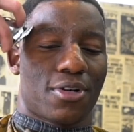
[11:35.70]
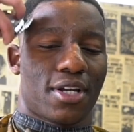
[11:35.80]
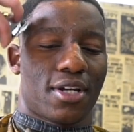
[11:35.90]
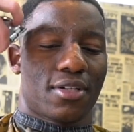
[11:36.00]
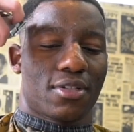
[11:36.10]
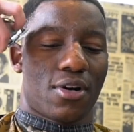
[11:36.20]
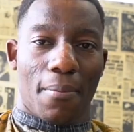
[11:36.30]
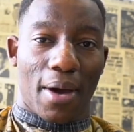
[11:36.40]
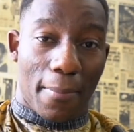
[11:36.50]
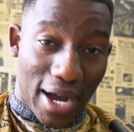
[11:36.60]
rider? Oh,
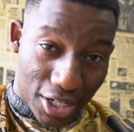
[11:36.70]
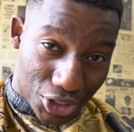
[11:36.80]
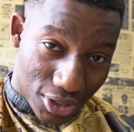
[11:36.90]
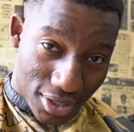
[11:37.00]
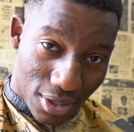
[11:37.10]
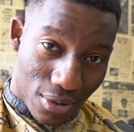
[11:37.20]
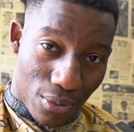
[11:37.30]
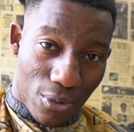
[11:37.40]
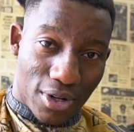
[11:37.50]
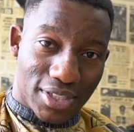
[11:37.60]
my passion
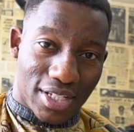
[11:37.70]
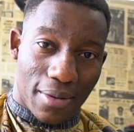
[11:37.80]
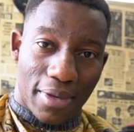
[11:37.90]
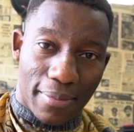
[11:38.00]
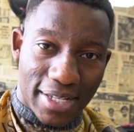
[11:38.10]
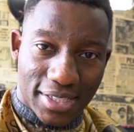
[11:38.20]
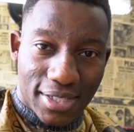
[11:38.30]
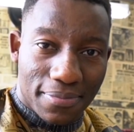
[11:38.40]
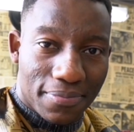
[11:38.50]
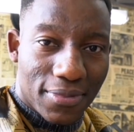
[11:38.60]
was
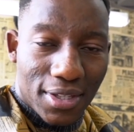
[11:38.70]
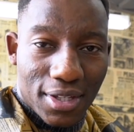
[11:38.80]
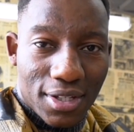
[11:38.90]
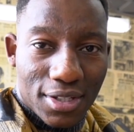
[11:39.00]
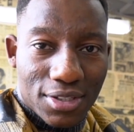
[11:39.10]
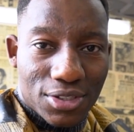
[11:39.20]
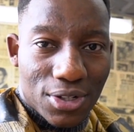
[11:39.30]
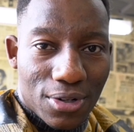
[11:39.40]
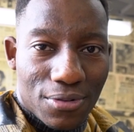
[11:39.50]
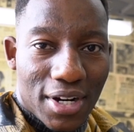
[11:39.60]
BMXing.
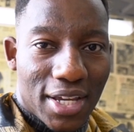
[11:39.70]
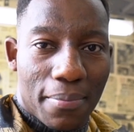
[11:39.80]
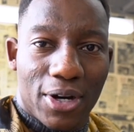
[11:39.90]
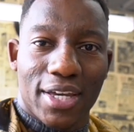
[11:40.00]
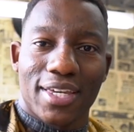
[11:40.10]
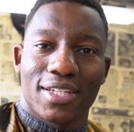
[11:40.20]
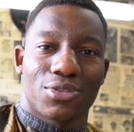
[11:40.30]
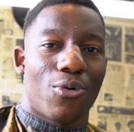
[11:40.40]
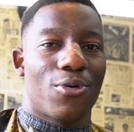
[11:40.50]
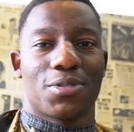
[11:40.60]
So riding a bike has
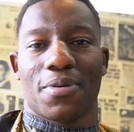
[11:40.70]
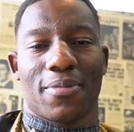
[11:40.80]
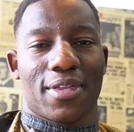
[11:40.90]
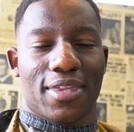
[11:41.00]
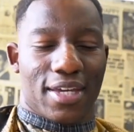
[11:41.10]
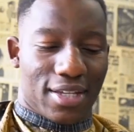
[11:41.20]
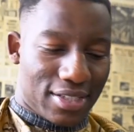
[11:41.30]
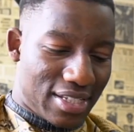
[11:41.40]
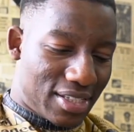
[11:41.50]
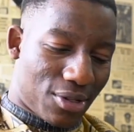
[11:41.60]
always been my thing.
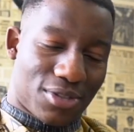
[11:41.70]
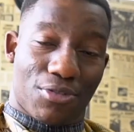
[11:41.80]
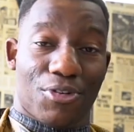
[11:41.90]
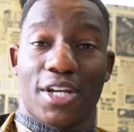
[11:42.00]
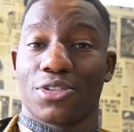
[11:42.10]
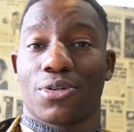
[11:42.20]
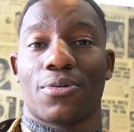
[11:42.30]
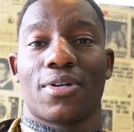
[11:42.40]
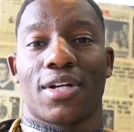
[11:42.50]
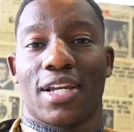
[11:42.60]
Since I was 3 years
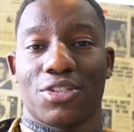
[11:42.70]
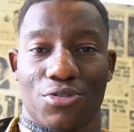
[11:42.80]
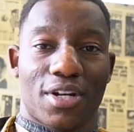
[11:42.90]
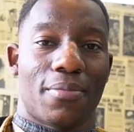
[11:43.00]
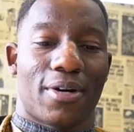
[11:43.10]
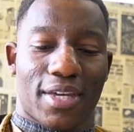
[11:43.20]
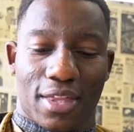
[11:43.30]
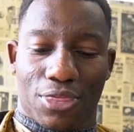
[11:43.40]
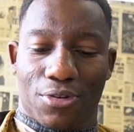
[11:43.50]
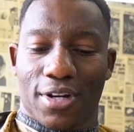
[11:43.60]
old, I learned to ride a bike
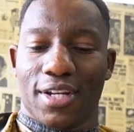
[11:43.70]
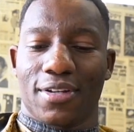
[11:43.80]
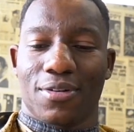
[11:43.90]
at 3